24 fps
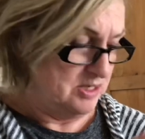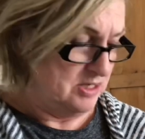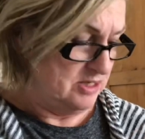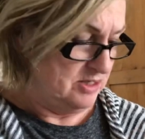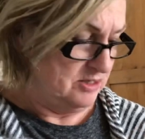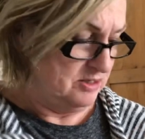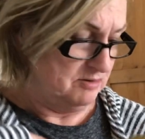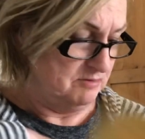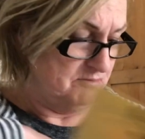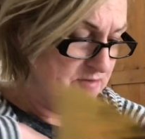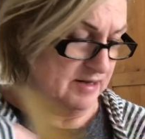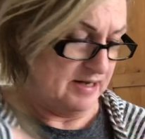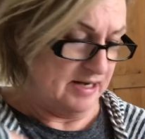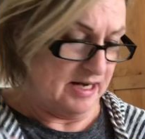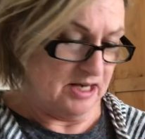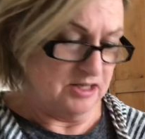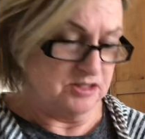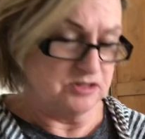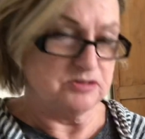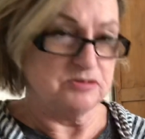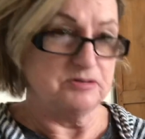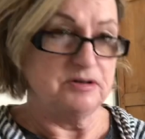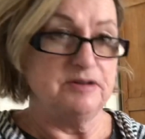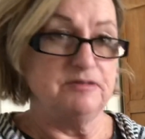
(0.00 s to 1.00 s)
the red-eyed
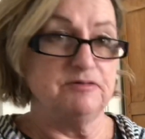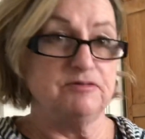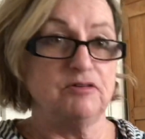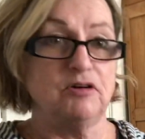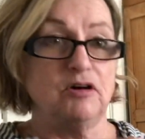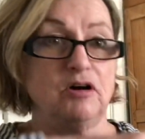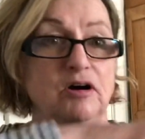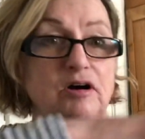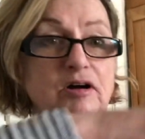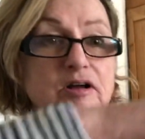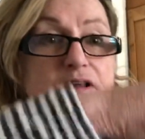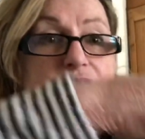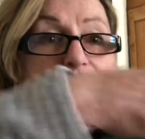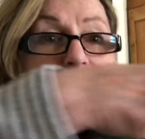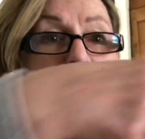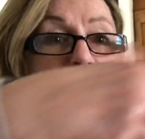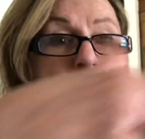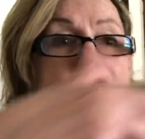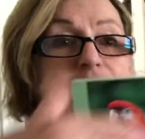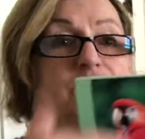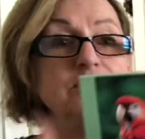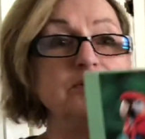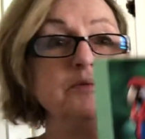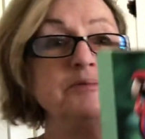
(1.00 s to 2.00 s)
tree frog
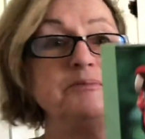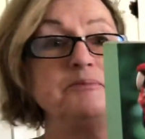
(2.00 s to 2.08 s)
lives.